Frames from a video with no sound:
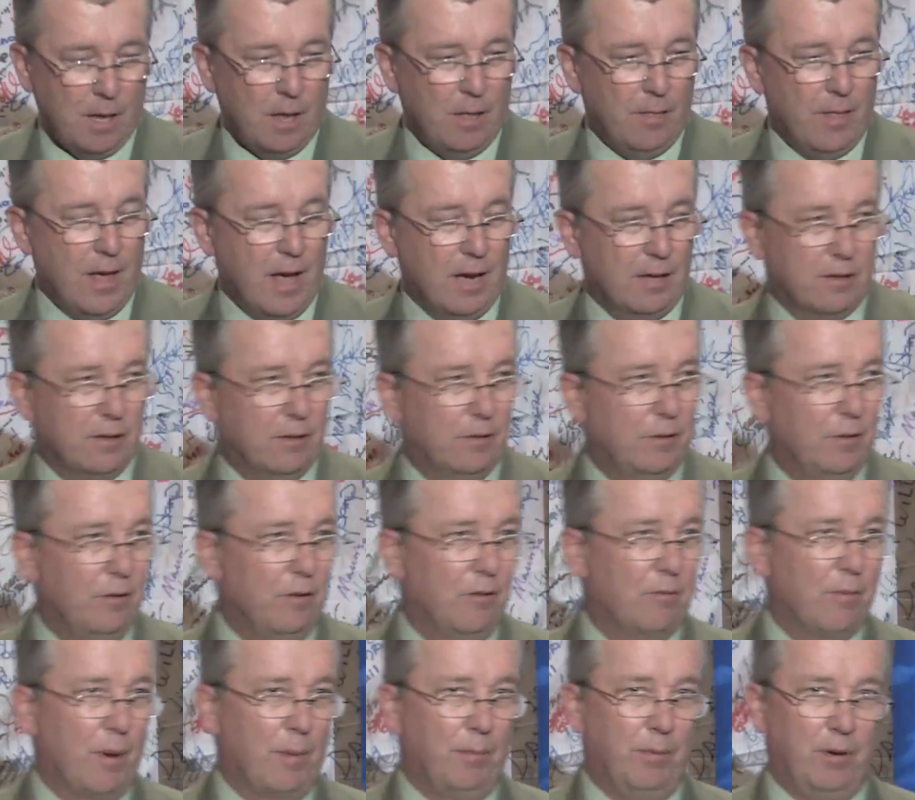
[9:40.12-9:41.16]
And that
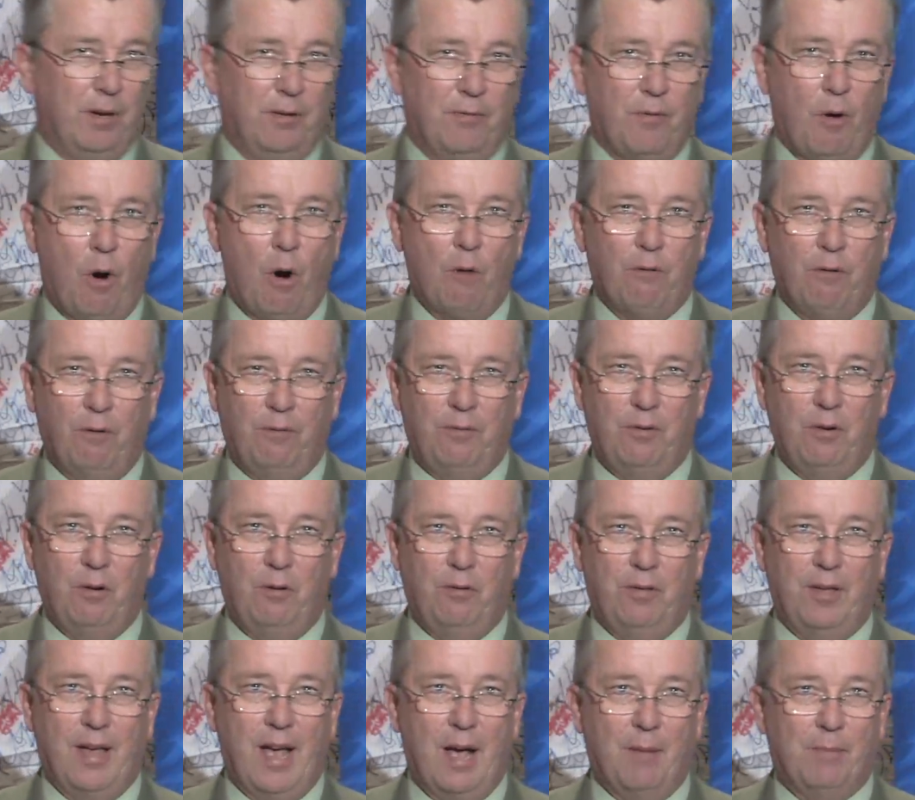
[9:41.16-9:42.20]
concludes my brief overview
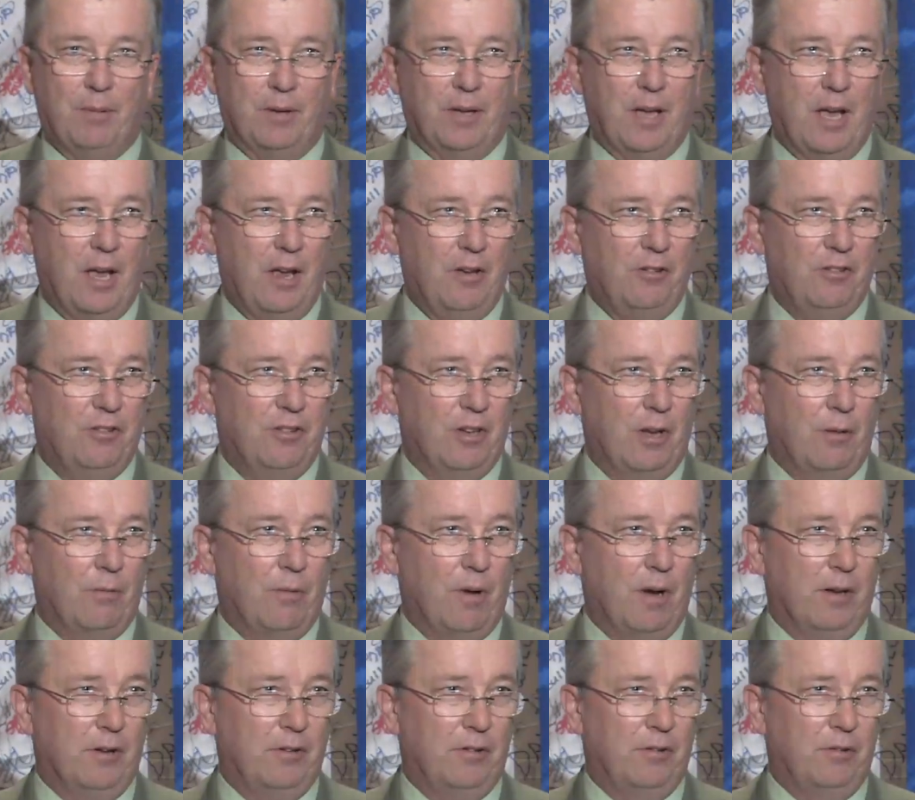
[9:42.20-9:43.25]
of the application. I
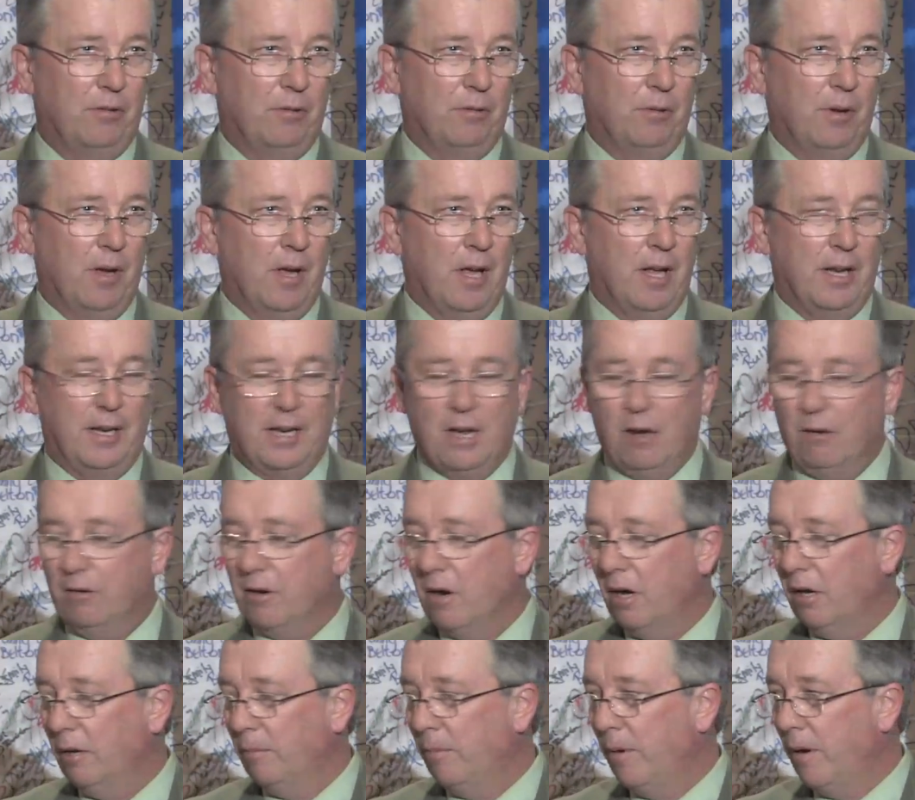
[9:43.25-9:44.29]
want to now
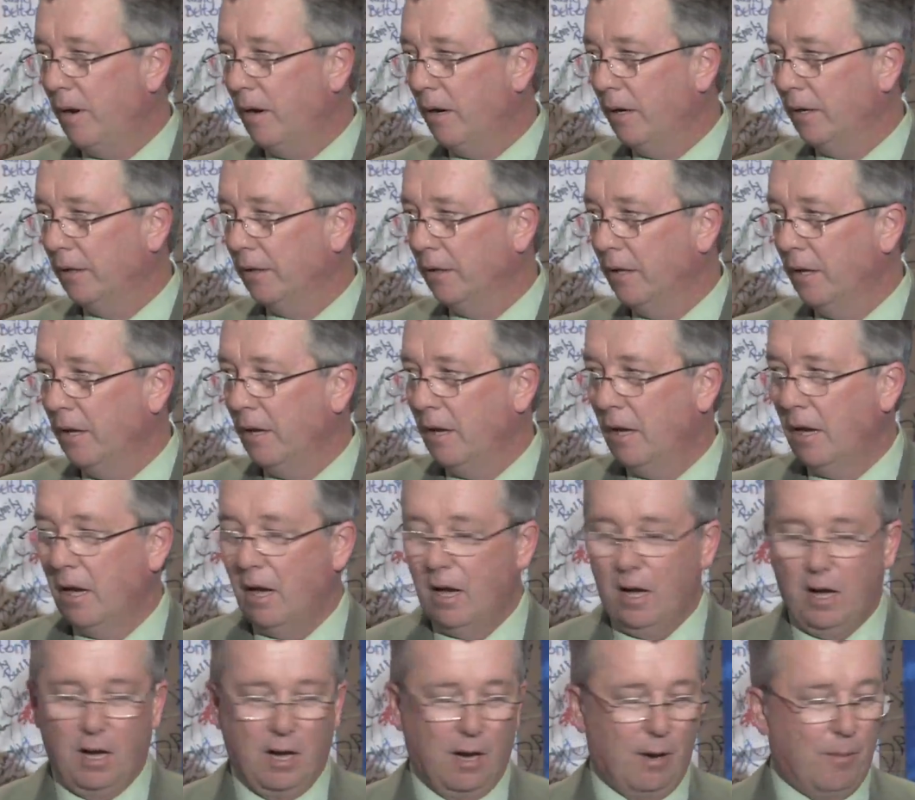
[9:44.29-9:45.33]
call upon
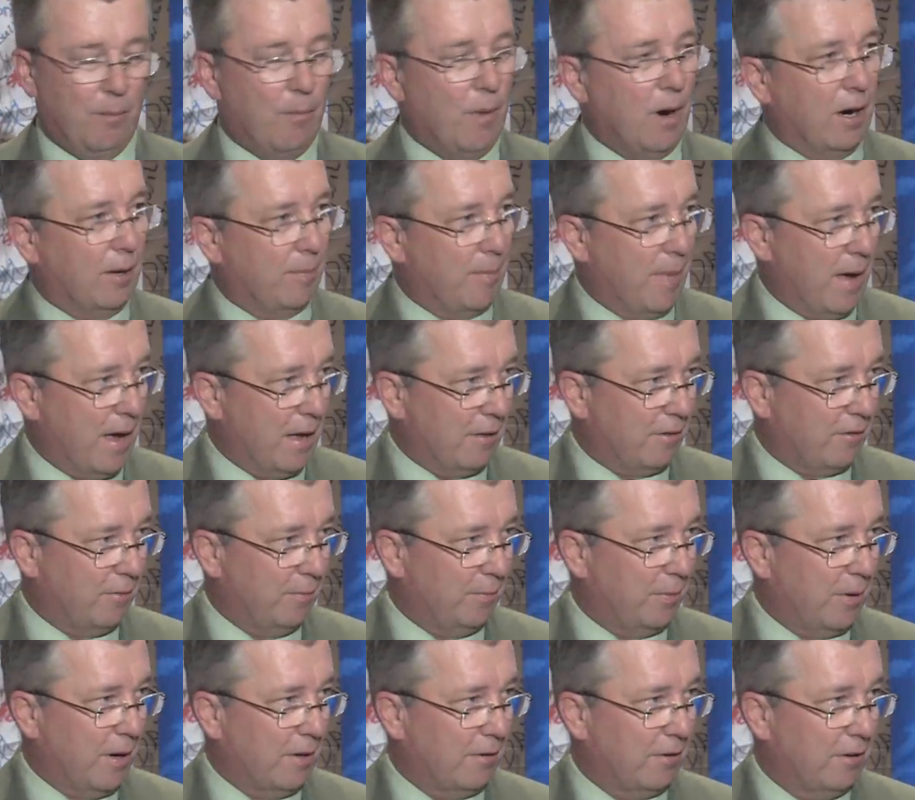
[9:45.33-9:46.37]
Mark
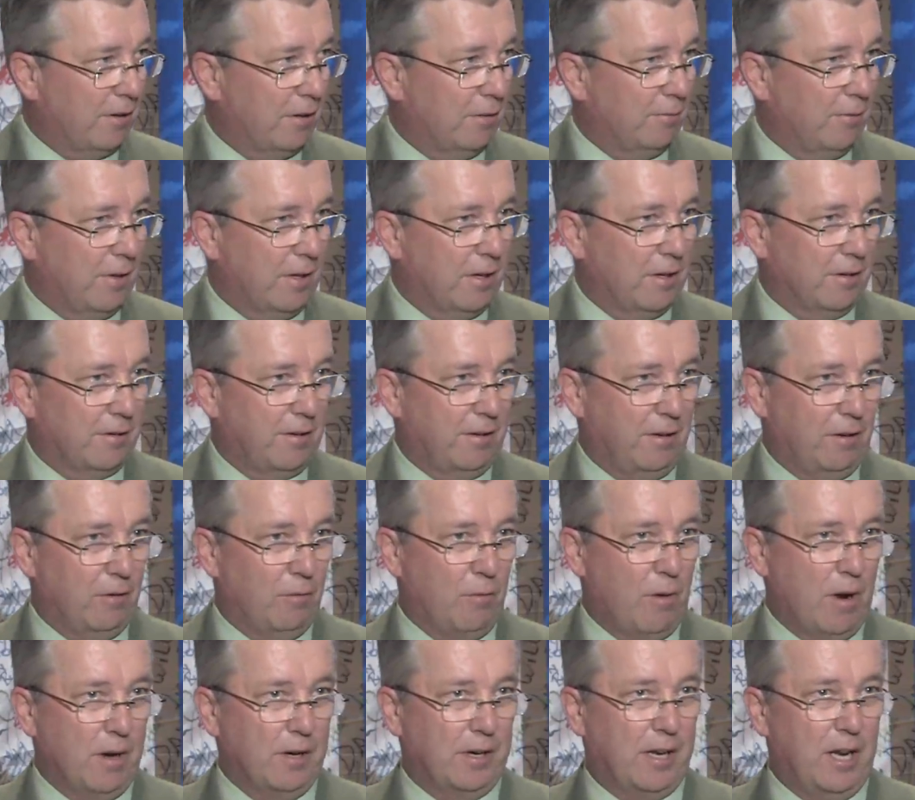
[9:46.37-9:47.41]
Matson, President of Lake Ontario
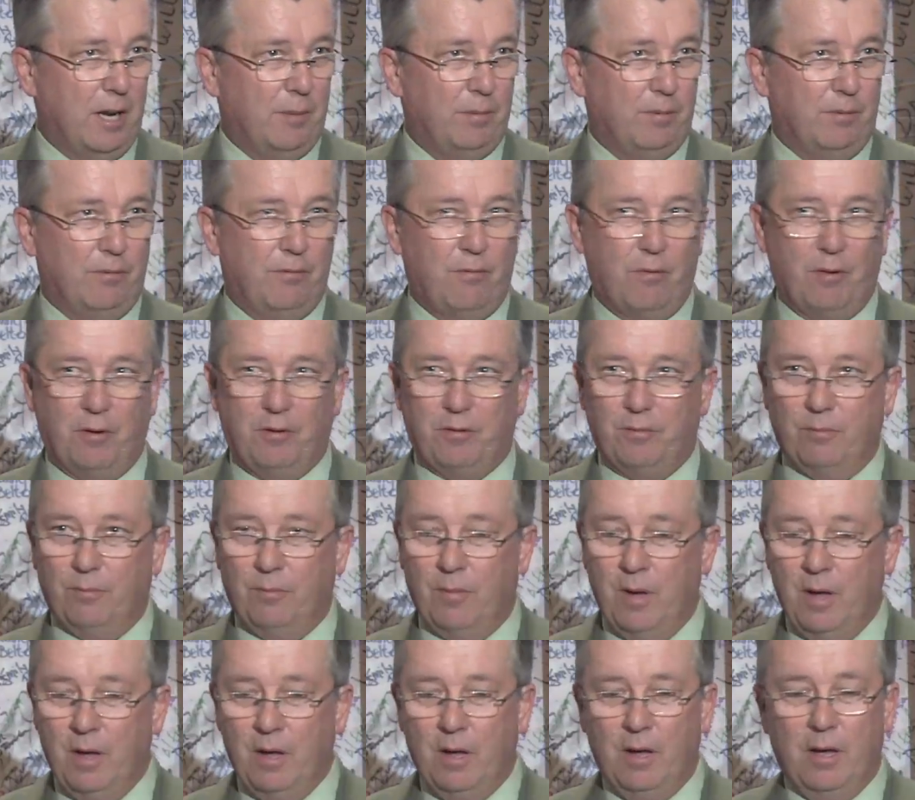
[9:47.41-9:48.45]
Waterkeeper, for
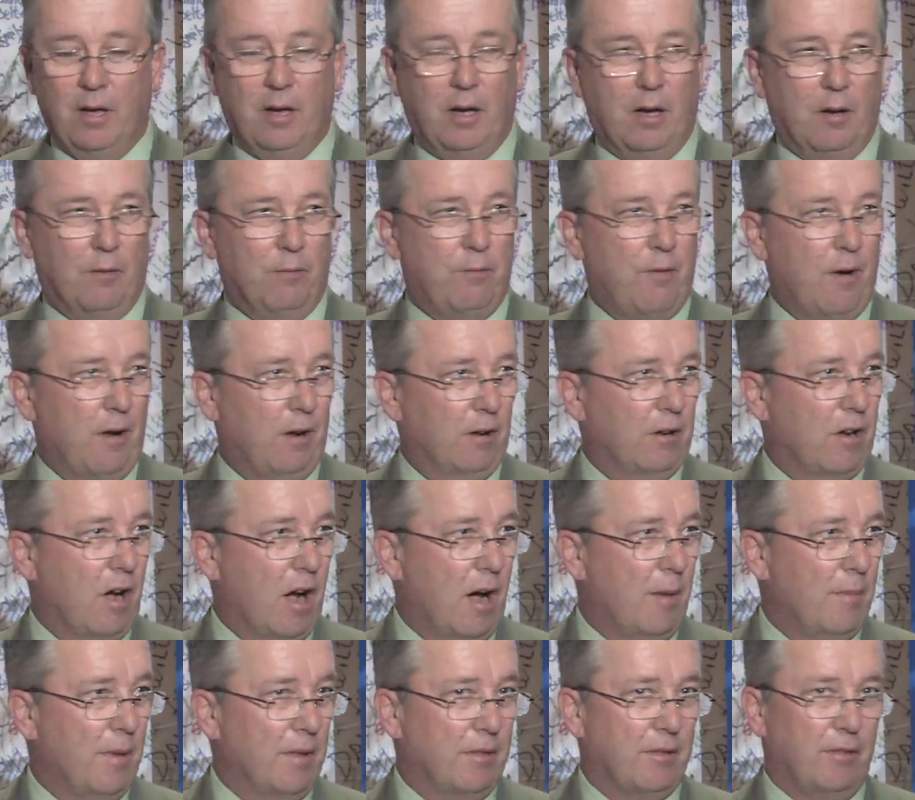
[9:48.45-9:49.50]
some final
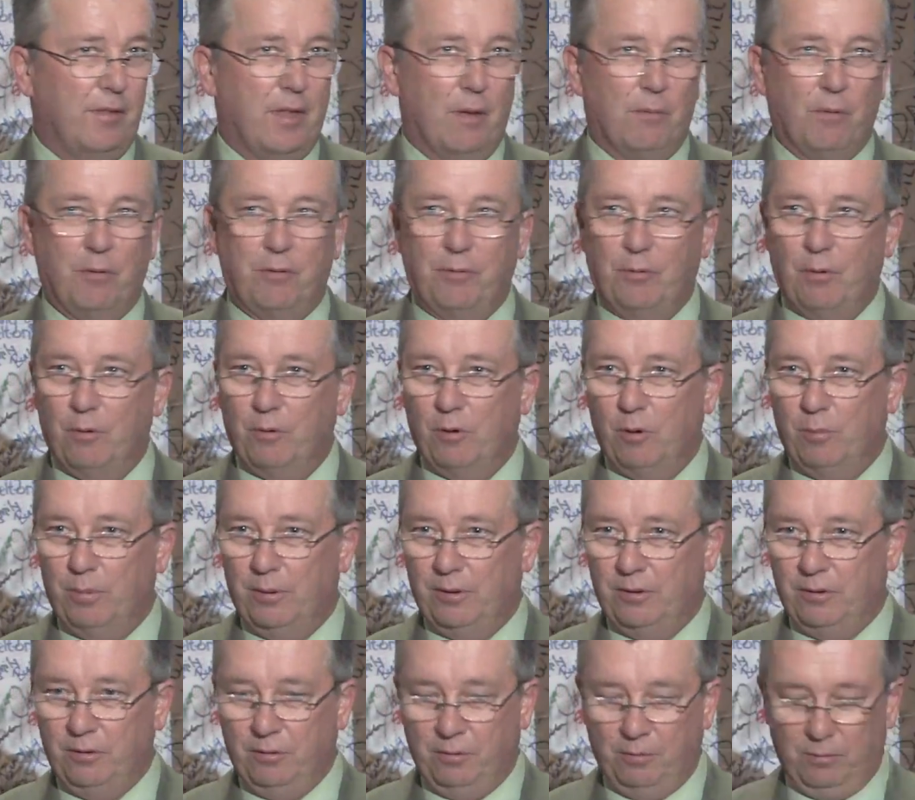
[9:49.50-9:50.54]
comments, and then we'll throw it
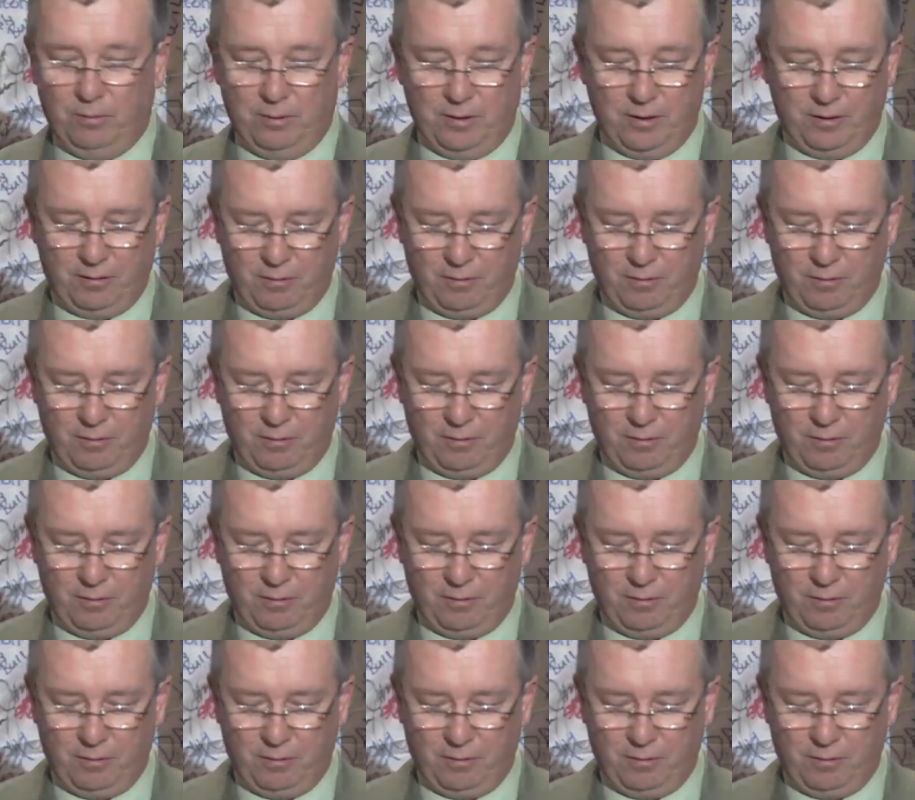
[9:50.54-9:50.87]
open to